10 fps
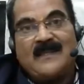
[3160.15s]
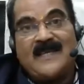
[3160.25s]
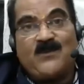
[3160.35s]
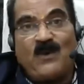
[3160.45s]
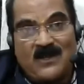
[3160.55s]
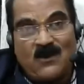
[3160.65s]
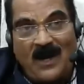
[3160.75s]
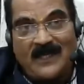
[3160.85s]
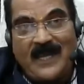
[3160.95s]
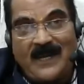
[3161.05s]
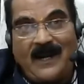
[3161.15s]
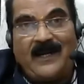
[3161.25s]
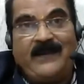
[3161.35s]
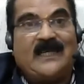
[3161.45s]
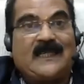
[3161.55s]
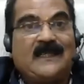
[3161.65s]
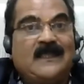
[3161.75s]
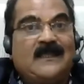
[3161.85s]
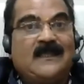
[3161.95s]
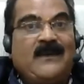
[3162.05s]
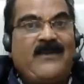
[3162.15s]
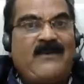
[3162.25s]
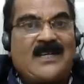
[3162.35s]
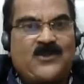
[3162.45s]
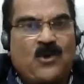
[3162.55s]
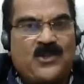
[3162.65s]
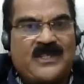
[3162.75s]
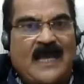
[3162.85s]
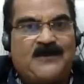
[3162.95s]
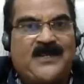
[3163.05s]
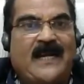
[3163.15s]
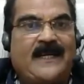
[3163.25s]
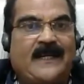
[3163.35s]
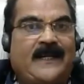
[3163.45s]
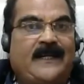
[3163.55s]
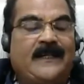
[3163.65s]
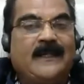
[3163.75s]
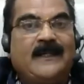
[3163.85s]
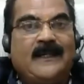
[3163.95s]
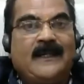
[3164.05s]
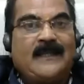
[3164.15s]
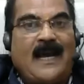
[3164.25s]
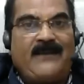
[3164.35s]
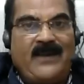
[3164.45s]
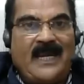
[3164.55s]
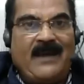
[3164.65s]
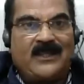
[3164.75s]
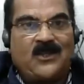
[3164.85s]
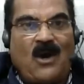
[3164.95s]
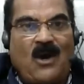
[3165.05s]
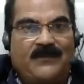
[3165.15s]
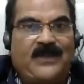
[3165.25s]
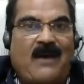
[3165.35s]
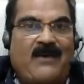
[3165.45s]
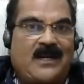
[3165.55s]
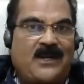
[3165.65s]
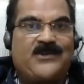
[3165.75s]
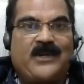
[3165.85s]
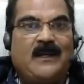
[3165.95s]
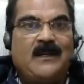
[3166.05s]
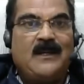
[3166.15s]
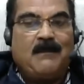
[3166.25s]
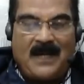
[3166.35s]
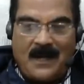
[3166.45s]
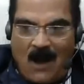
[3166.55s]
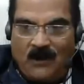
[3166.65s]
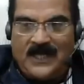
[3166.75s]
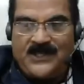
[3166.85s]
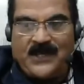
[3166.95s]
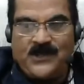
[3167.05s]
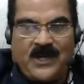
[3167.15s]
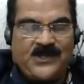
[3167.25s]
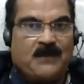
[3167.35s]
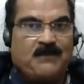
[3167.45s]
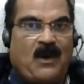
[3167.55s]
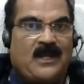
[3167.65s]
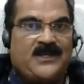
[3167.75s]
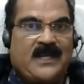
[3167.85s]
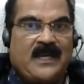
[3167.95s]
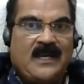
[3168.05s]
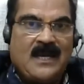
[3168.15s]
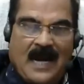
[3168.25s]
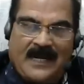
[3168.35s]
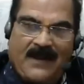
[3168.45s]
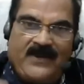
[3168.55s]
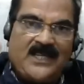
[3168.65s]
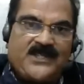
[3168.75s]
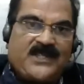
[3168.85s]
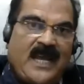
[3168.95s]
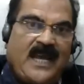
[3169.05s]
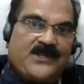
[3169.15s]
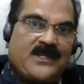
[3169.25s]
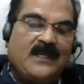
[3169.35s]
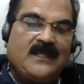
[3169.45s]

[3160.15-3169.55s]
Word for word: This was not there earlier. We were so self-centered that we never thought of our country. But now this education policy, at every stage,